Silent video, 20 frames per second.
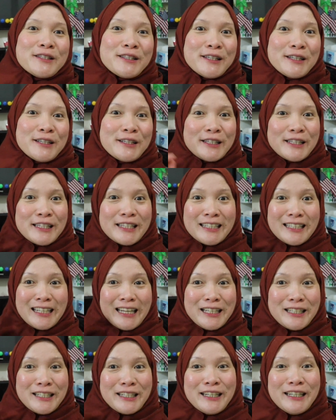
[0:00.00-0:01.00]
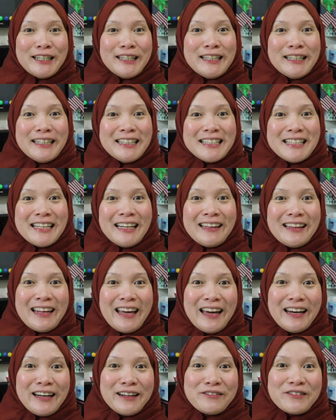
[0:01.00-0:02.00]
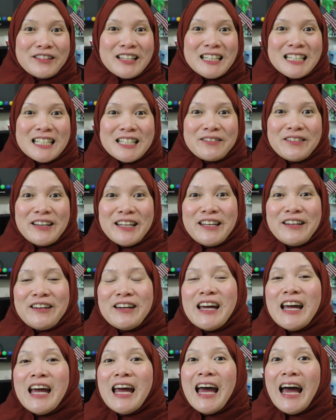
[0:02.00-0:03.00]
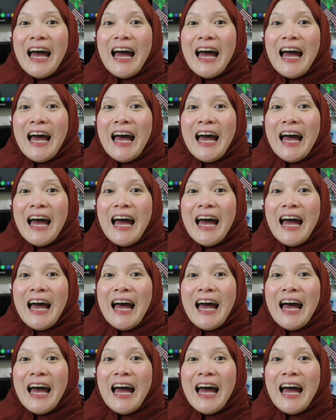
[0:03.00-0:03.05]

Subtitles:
So stay tuned until the end of this video.